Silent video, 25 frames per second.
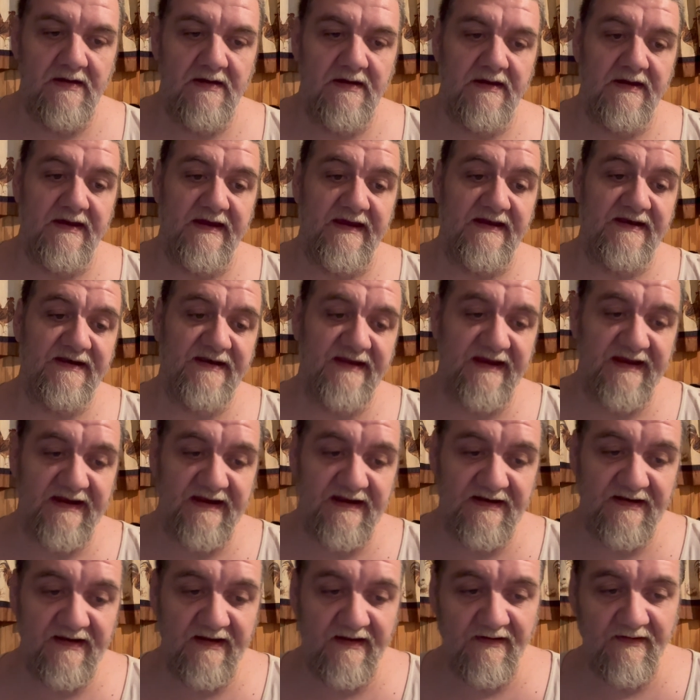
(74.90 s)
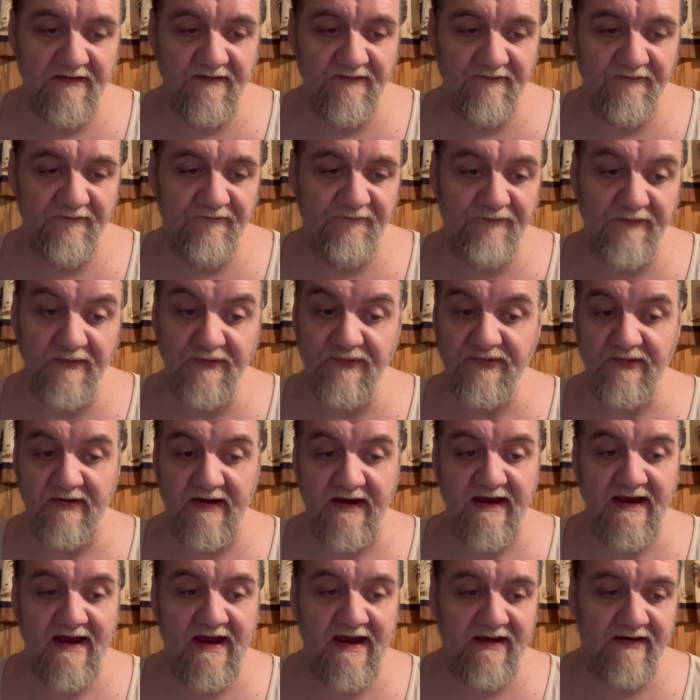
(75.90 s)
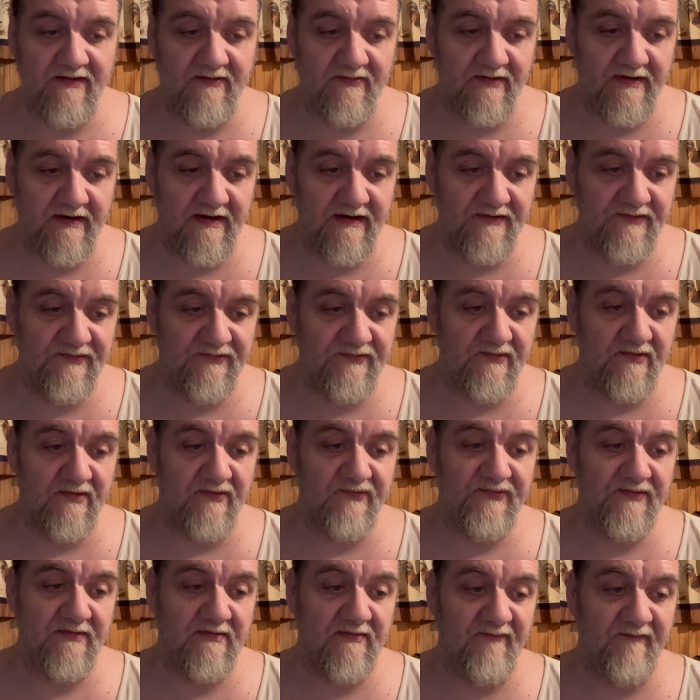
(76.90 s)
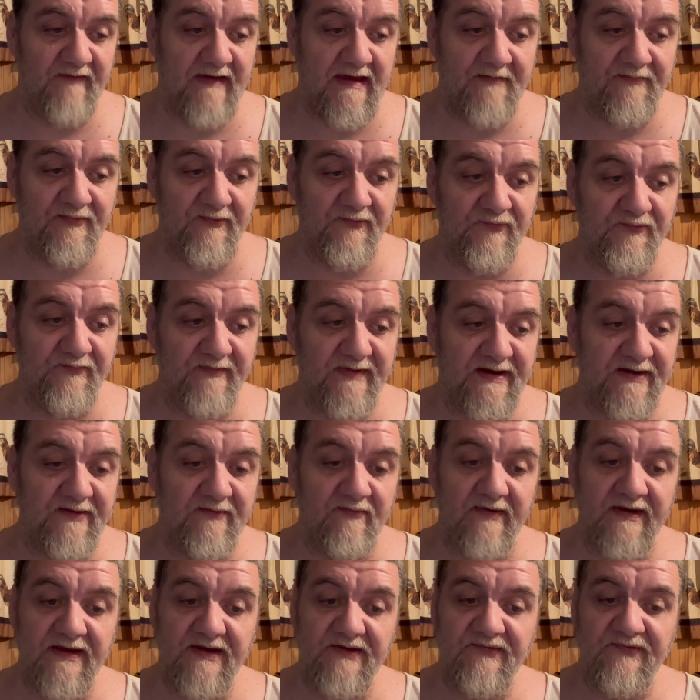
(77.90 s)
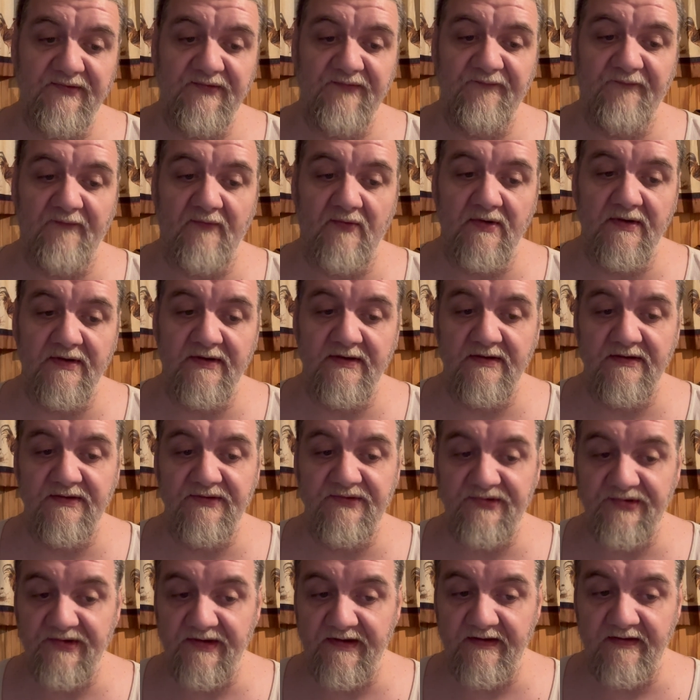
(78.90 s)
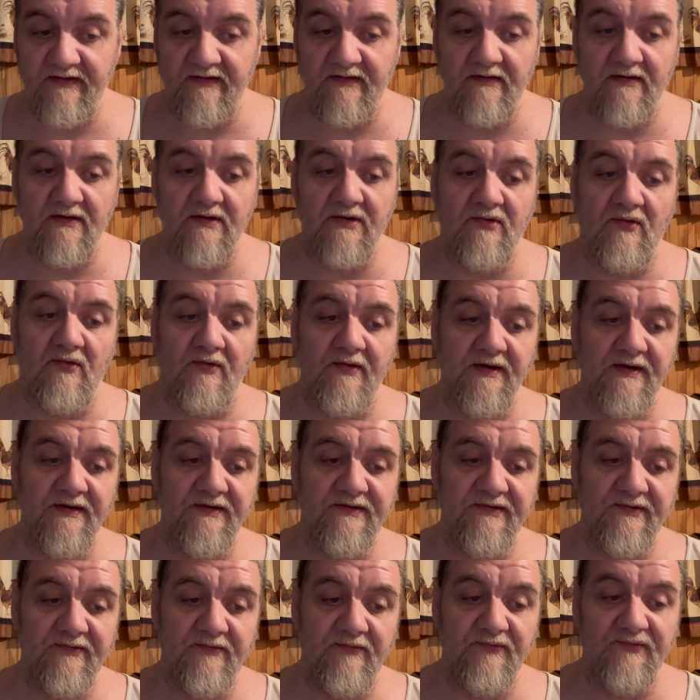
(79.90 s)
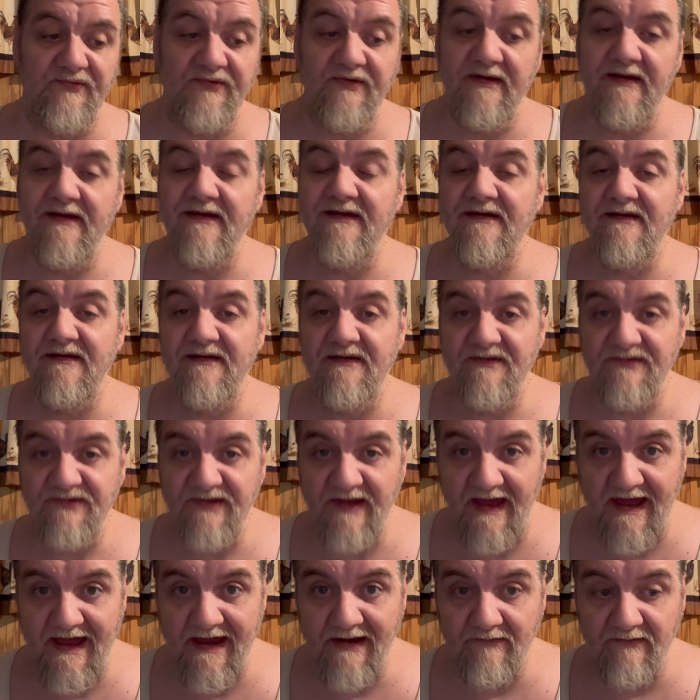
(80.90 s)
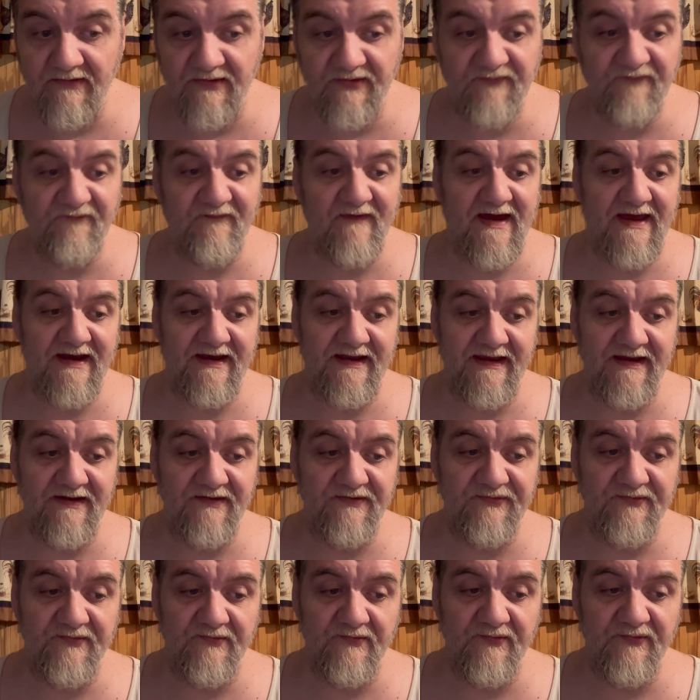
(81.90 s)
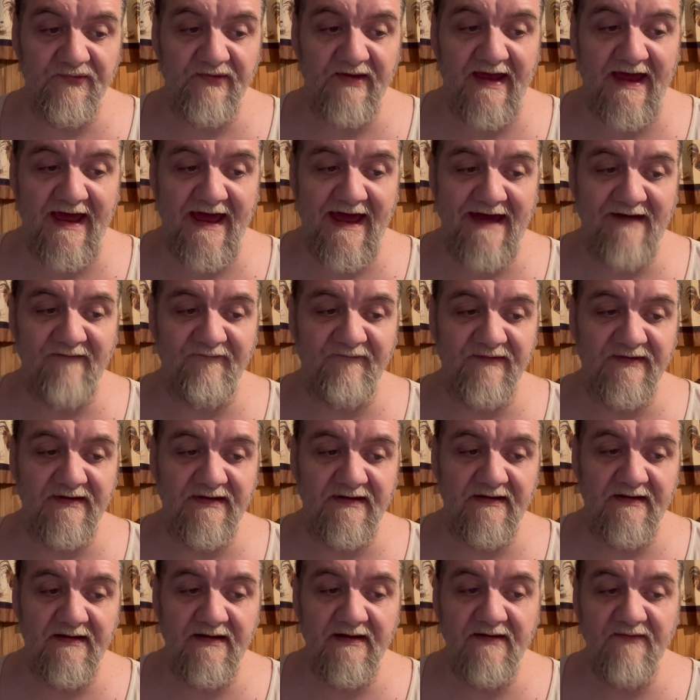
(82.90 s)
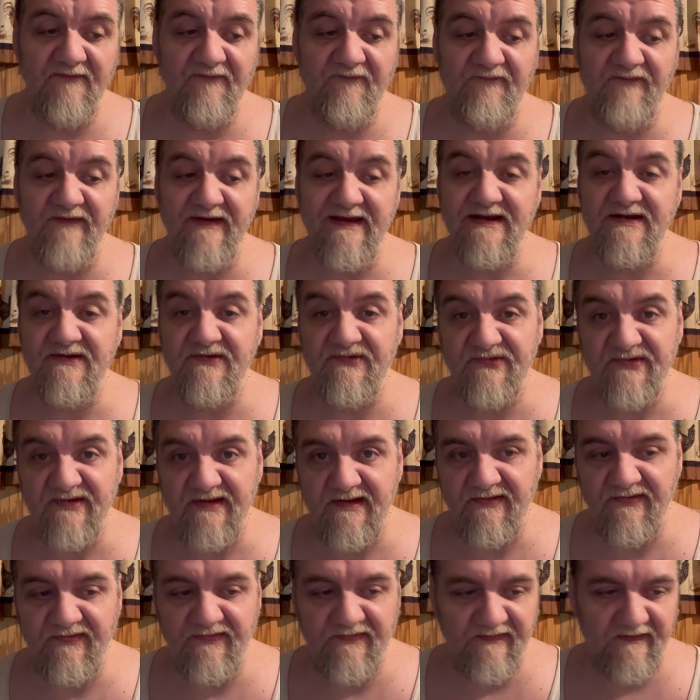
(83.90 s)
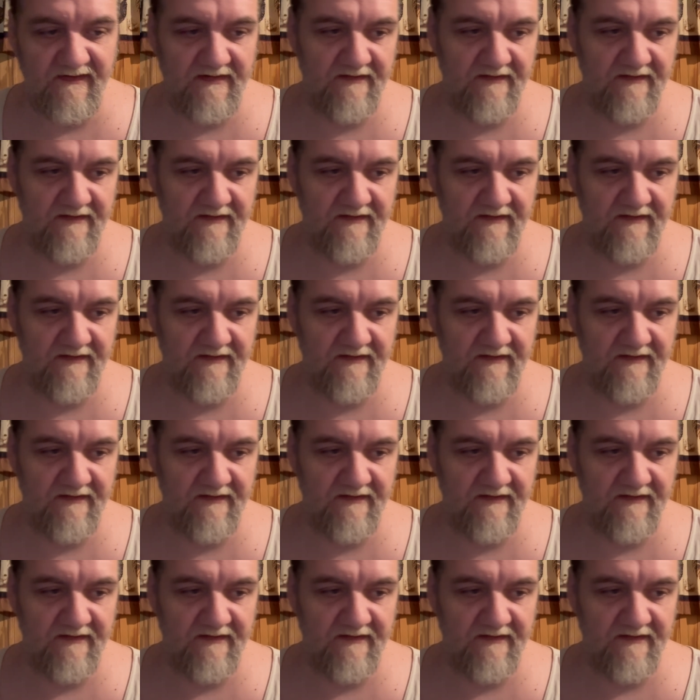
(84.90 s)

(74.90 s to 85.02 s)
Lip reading: Indeed, future AI integrations are some of Apple's many reasons for good cheer, according to Tigris Financial's Ivan Feinseth.